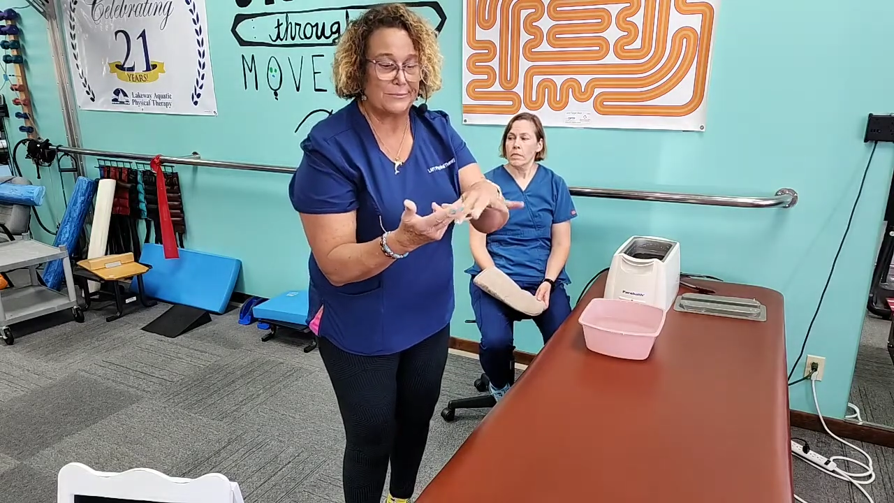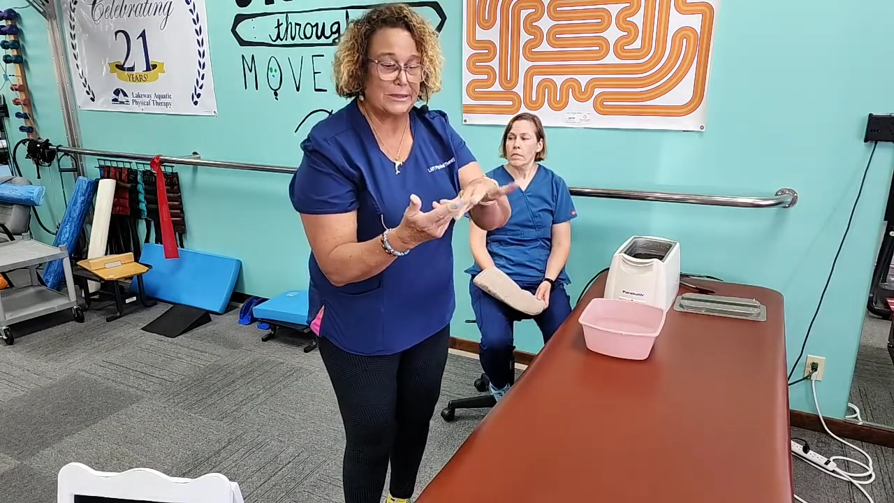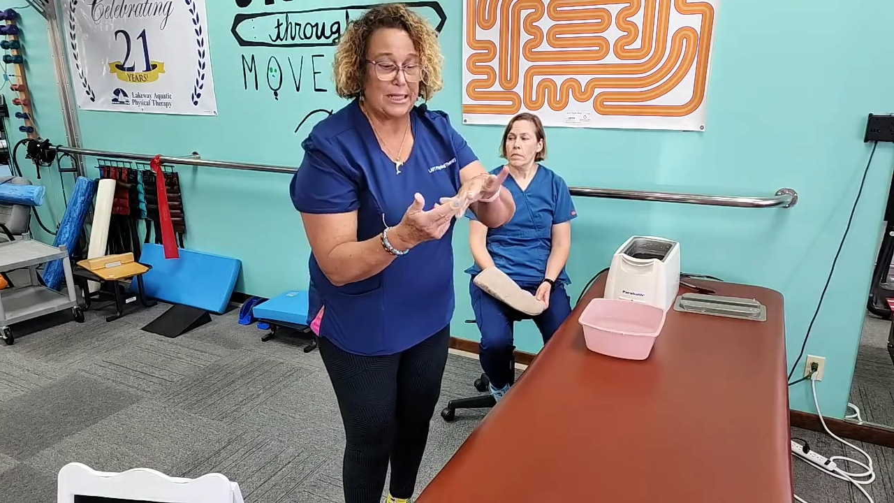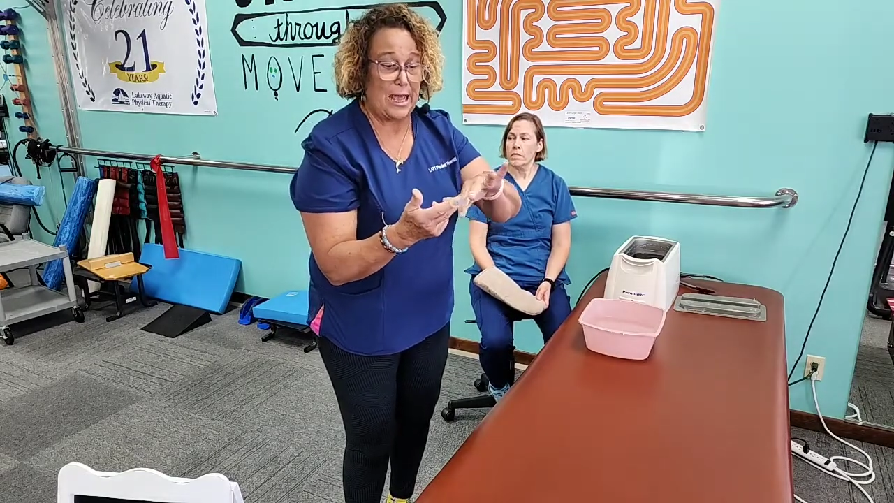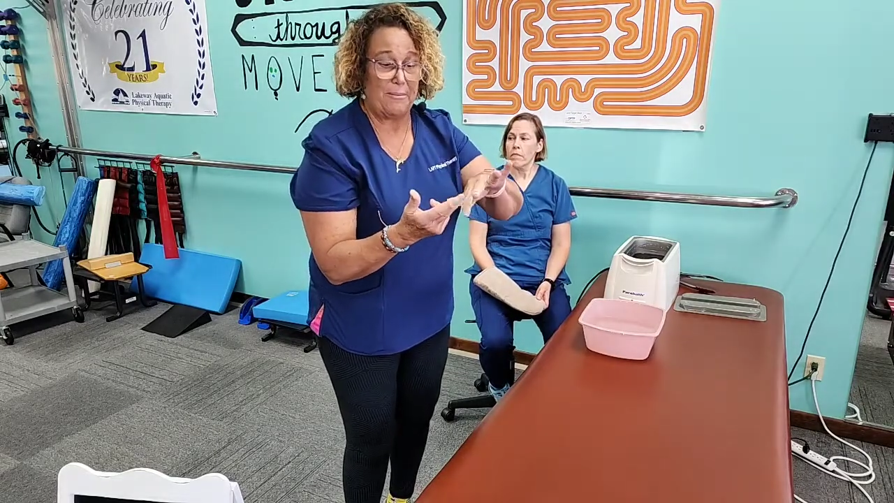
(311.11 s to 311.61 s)

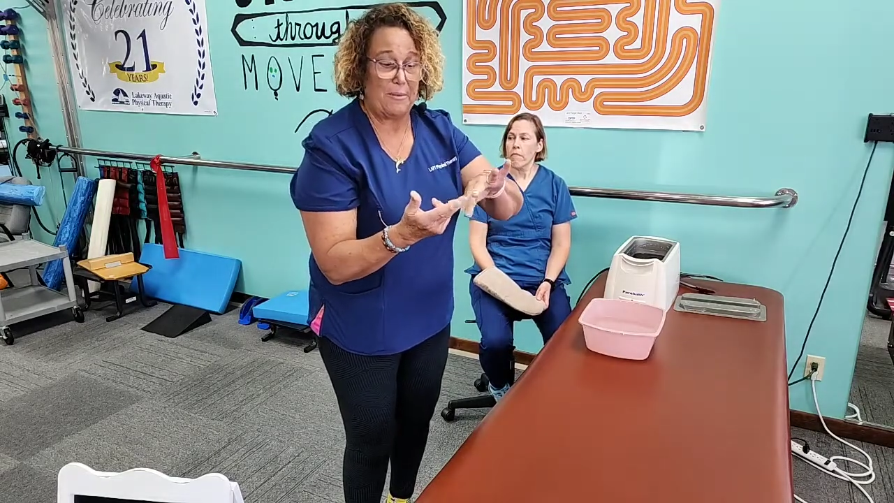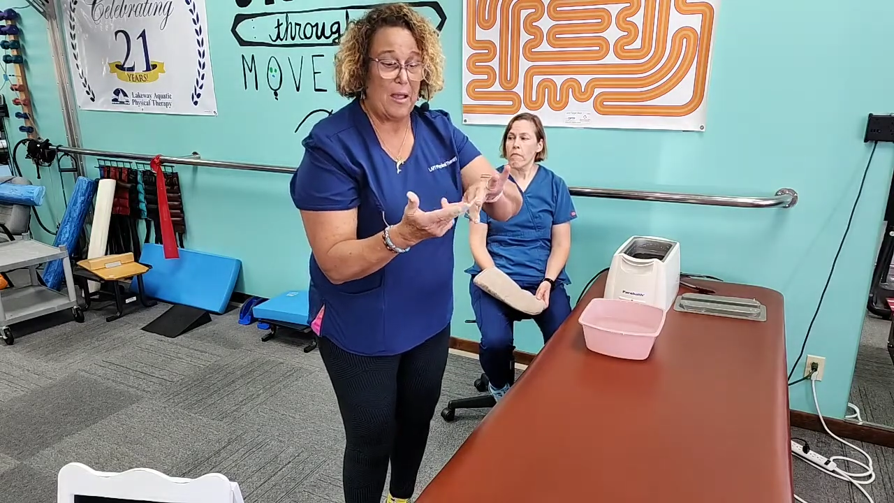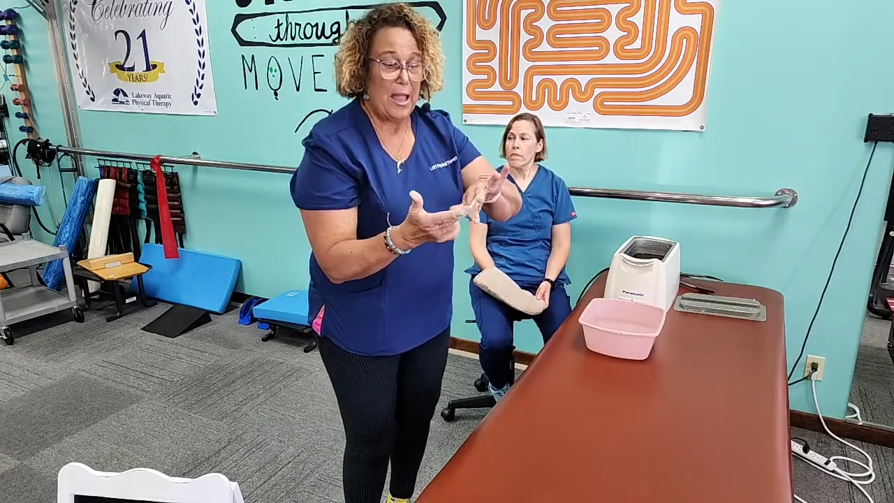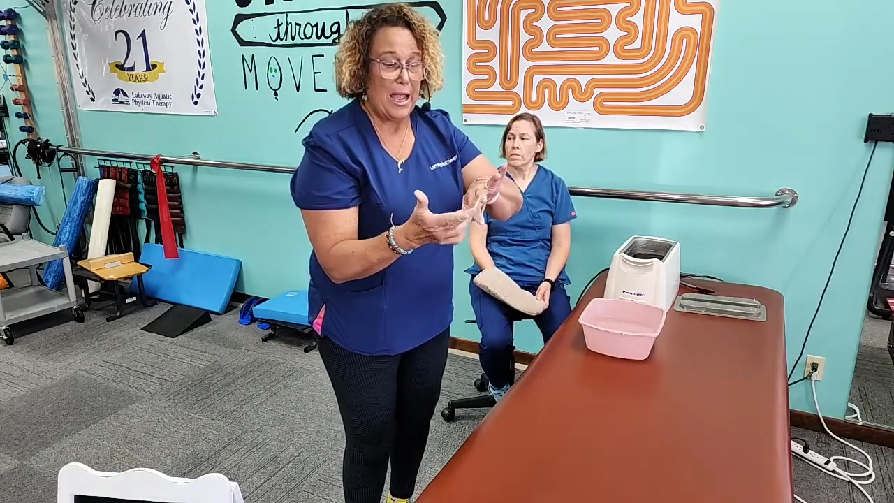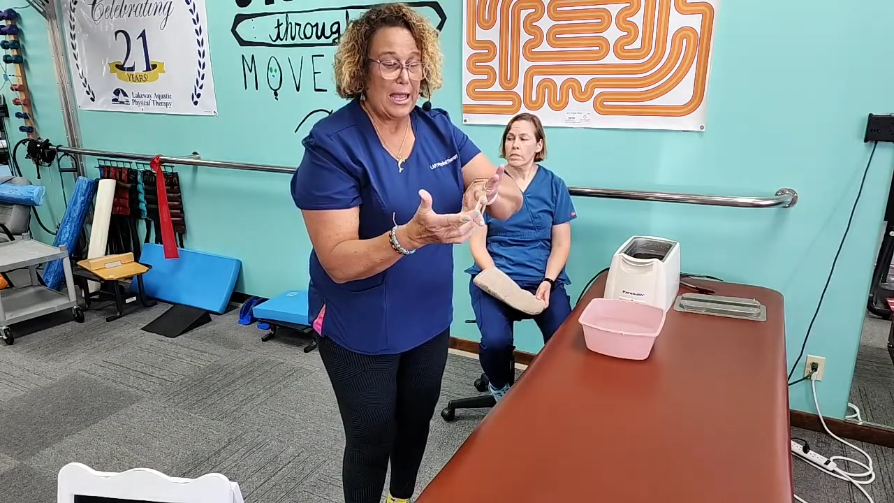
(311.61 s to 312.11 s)
yep,
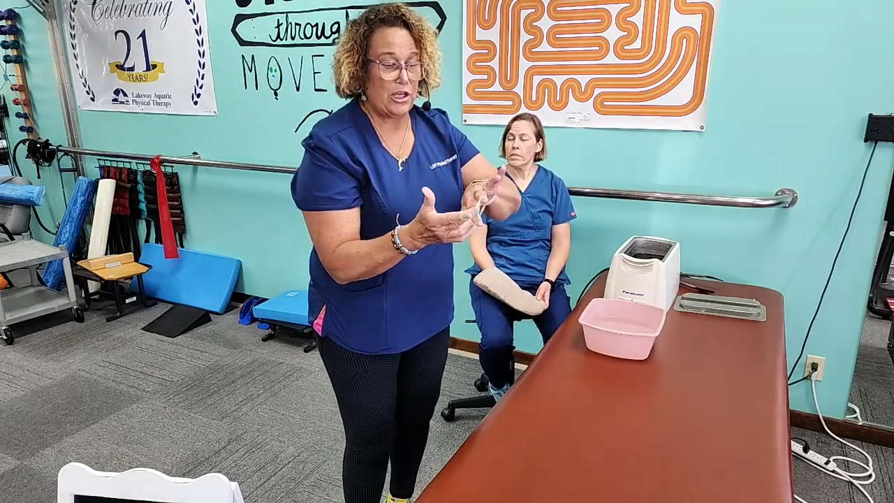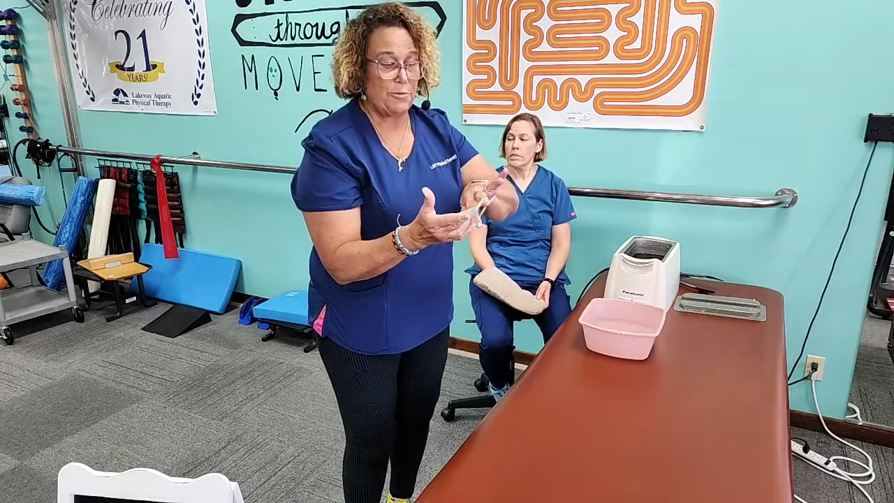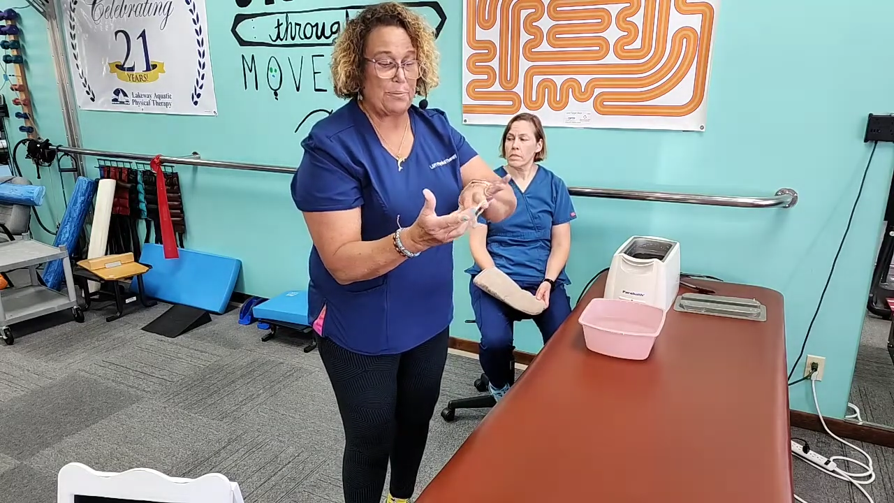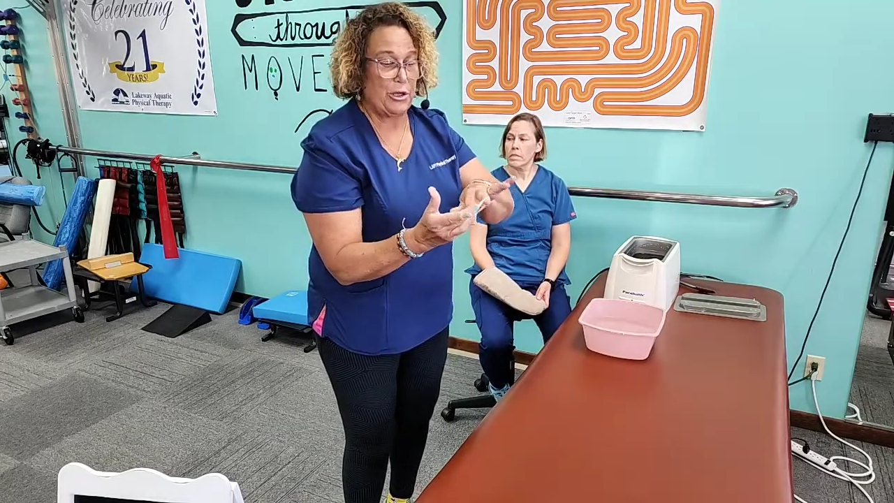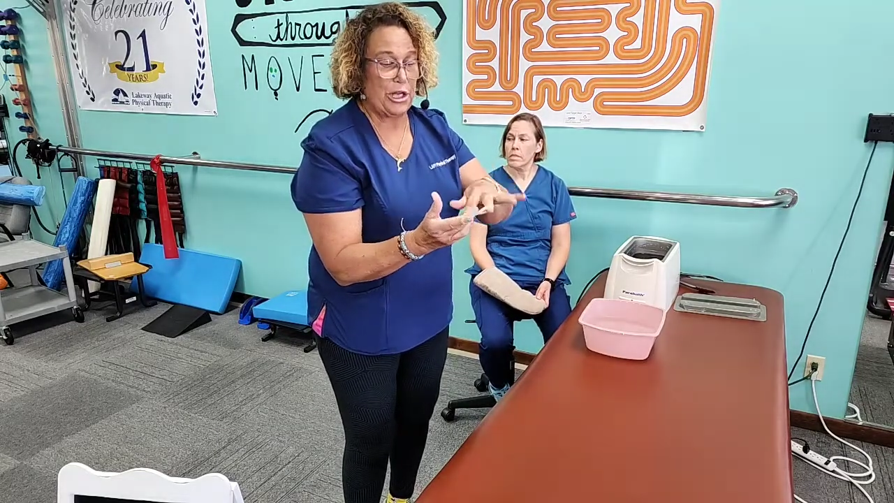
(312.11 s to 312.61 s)
and just
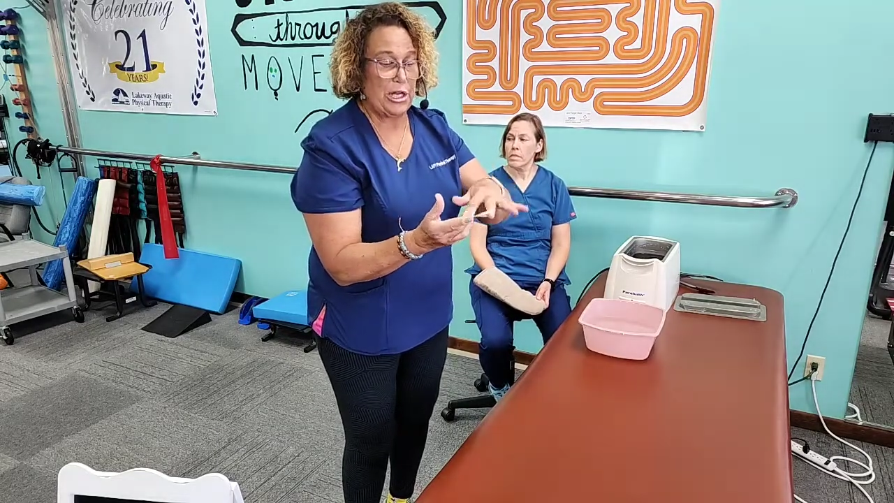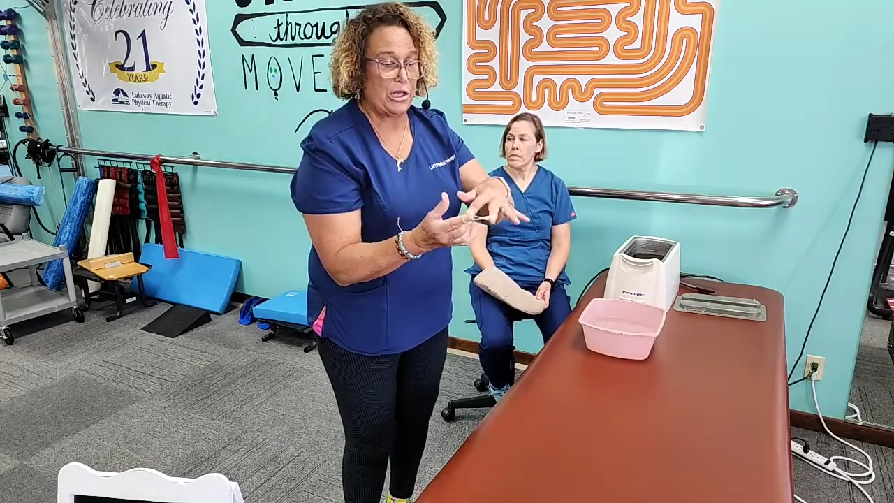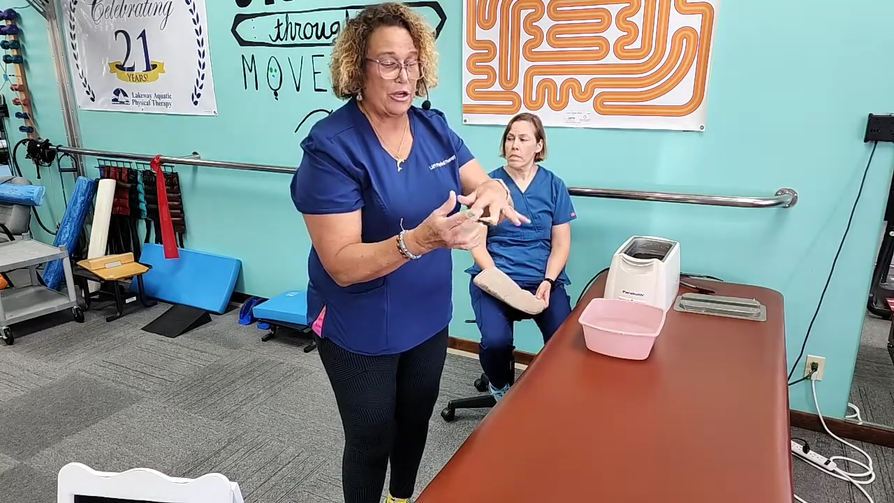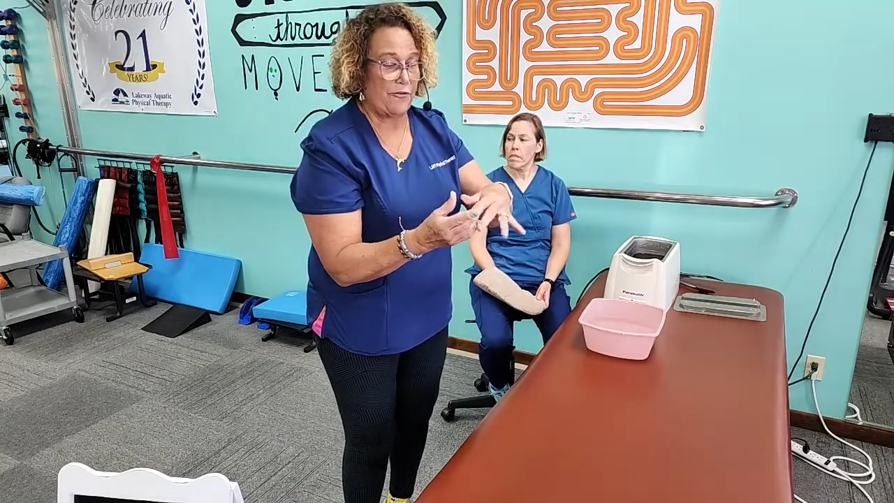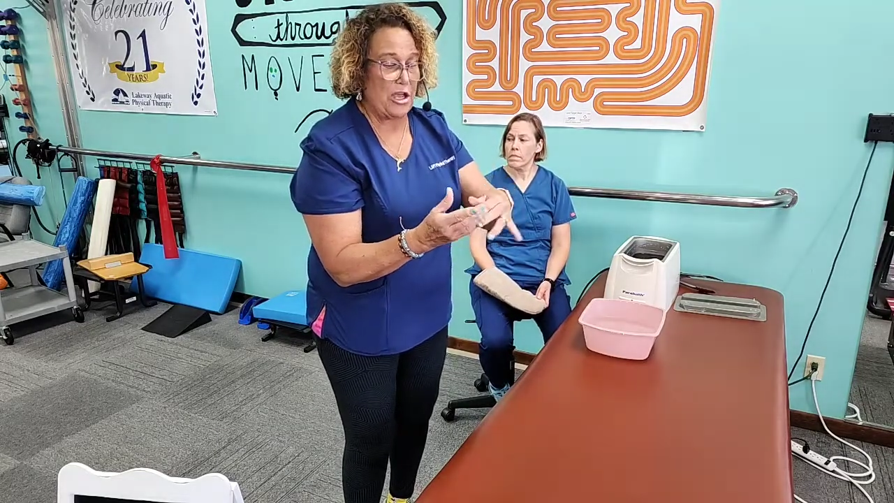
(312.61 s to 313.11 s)
put it into
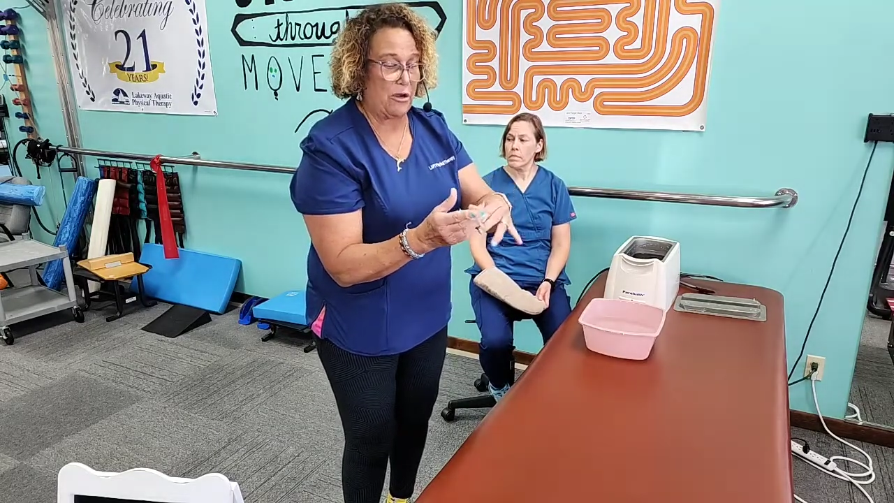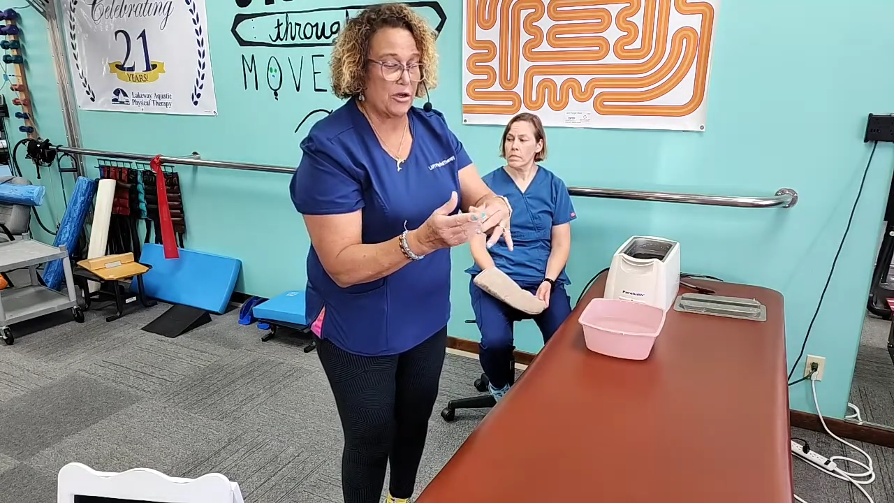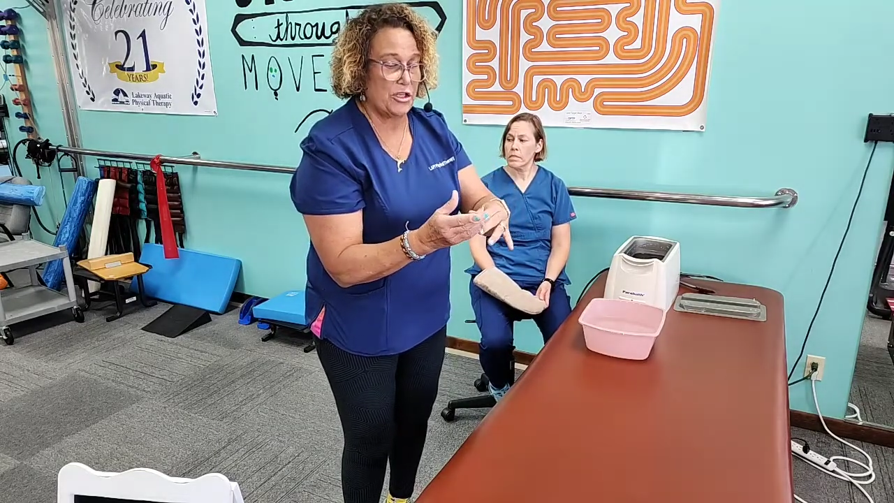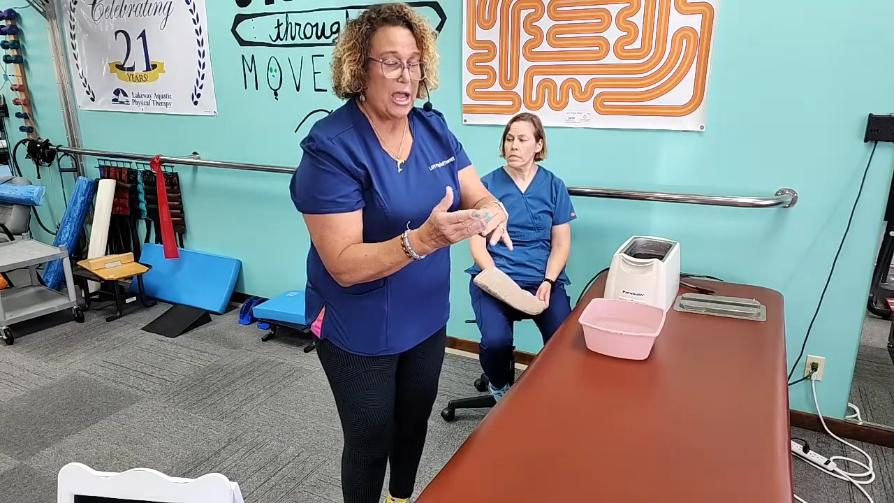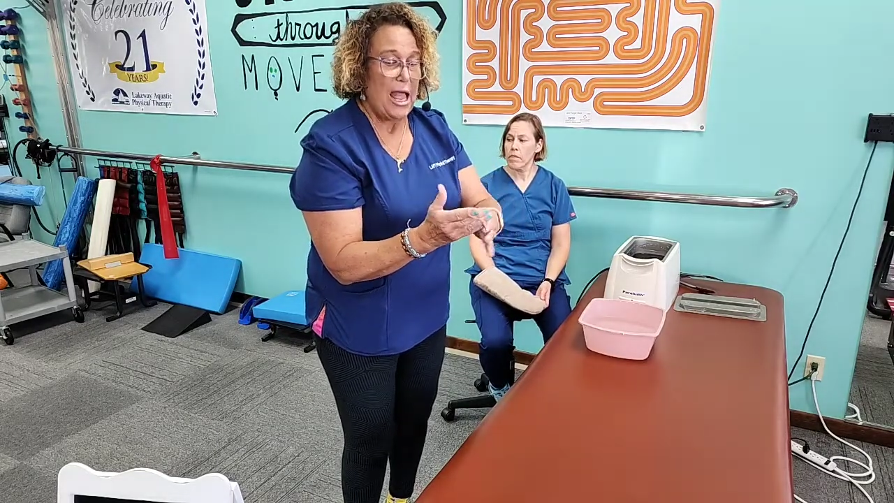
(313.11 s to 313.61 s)
your fingers.